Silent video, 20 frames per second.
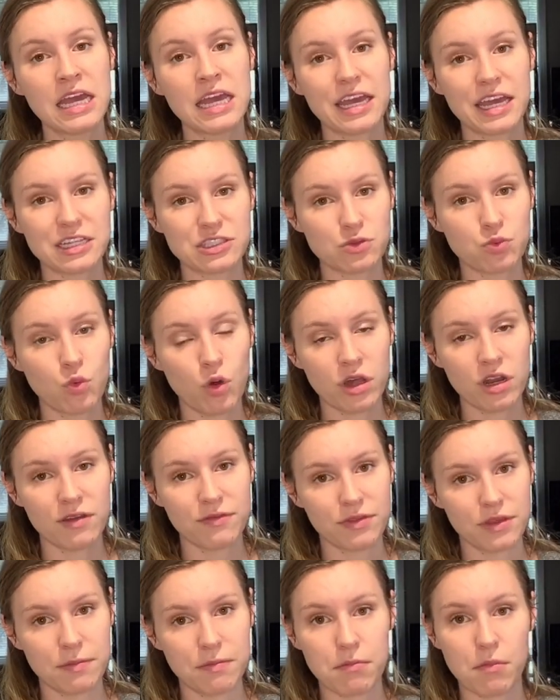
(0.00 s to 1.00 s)
It's one of
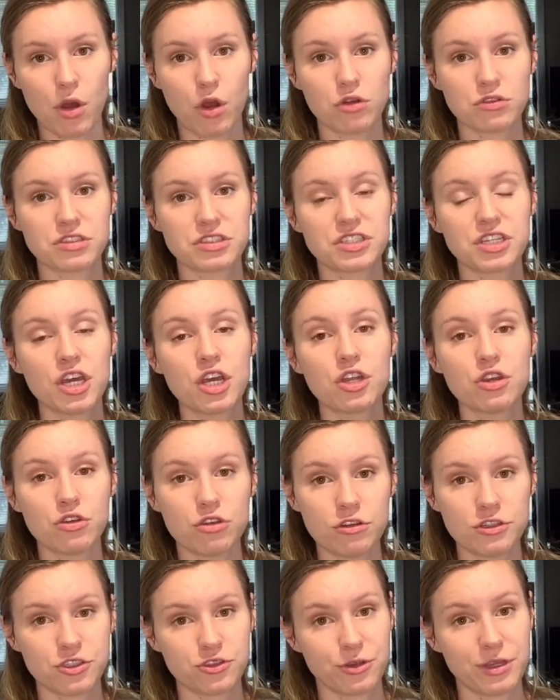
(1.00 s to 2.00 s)
the most
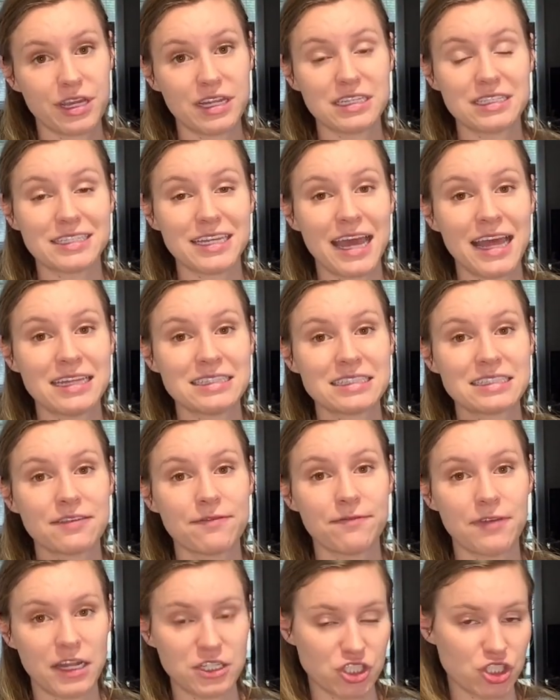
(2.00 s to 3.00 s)
nutrient dense
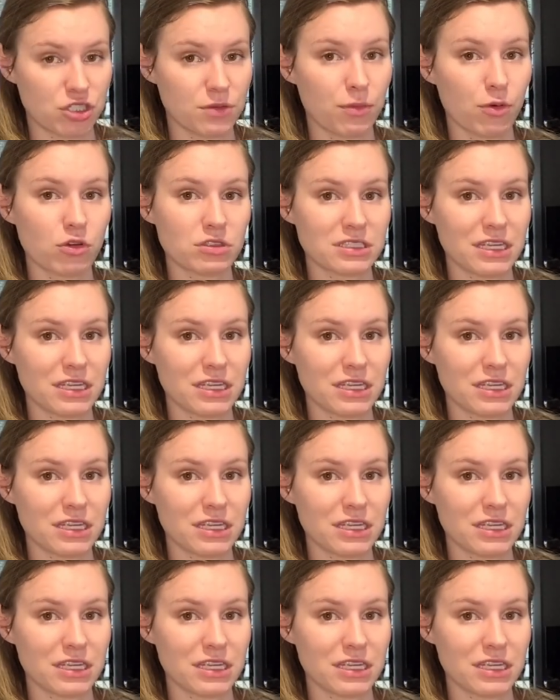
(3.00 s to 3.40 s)
vegetables